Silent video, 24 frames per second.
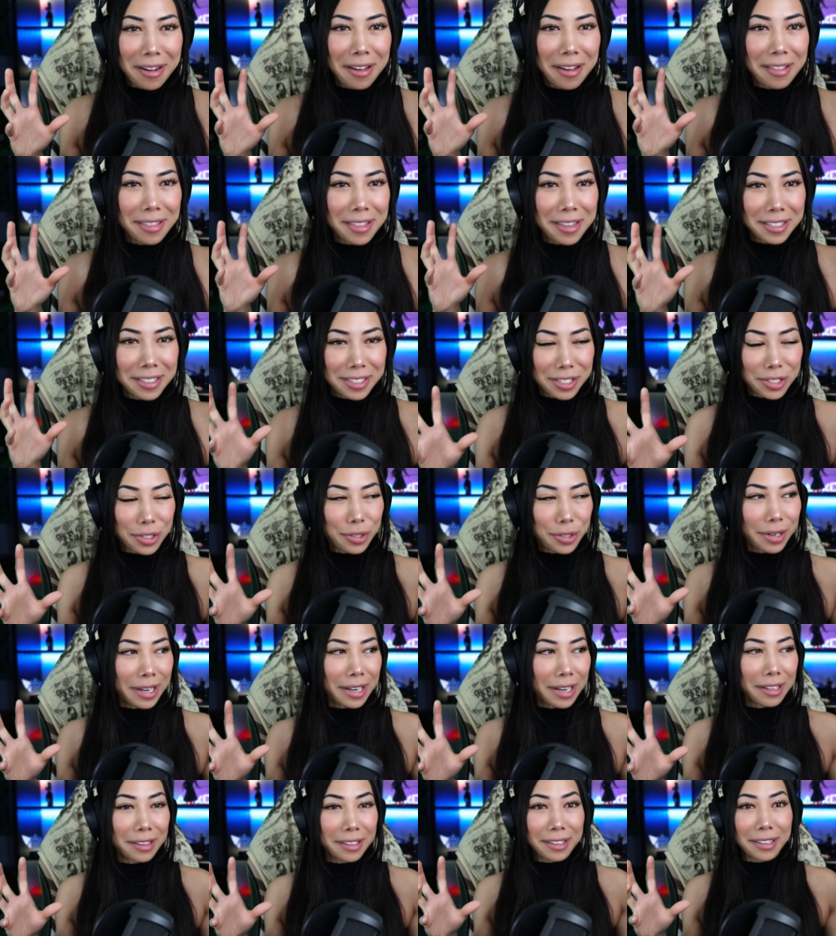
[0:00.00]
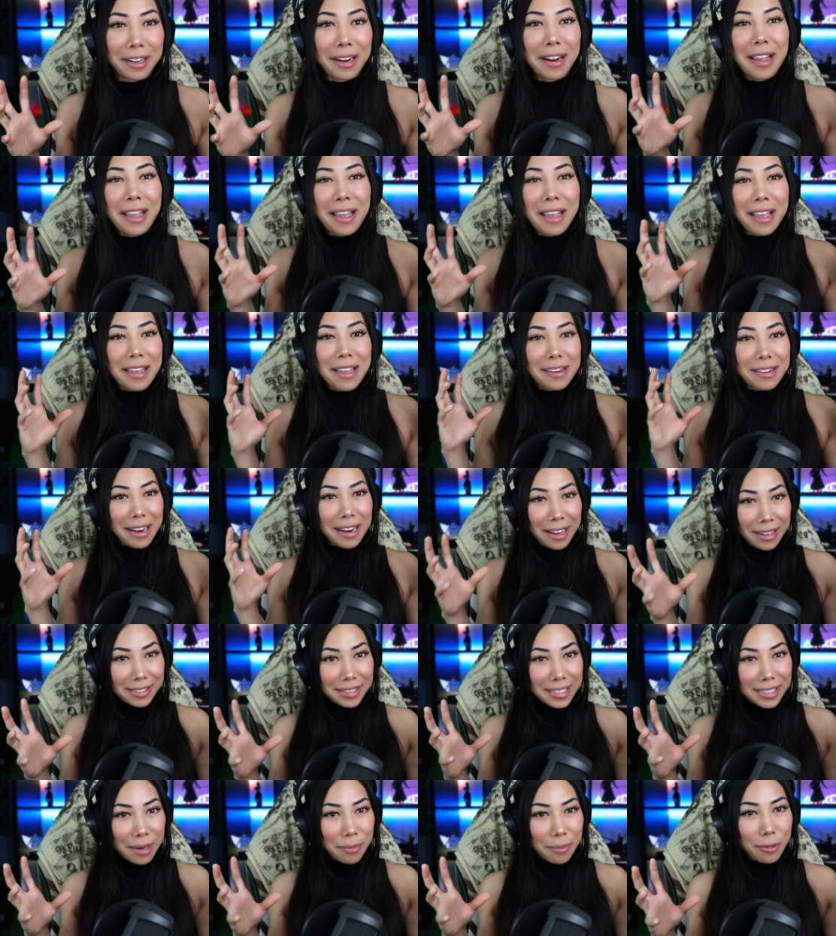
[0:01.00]
this trailer. Next
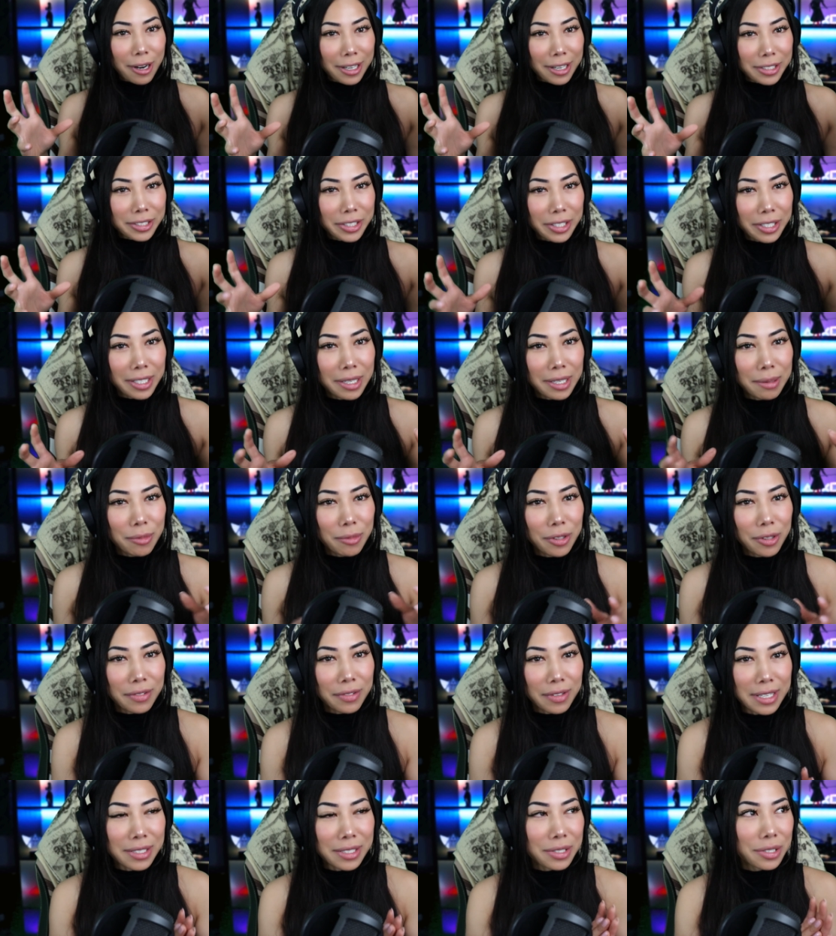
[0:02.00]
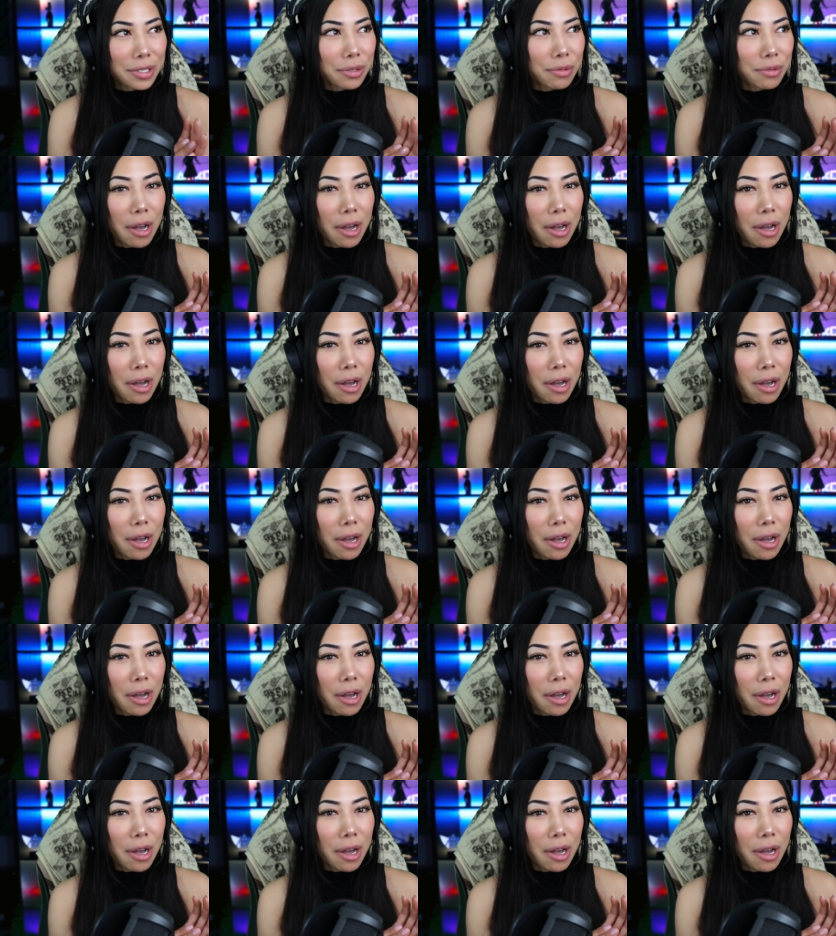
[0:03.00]
time, we're actually gonna move into A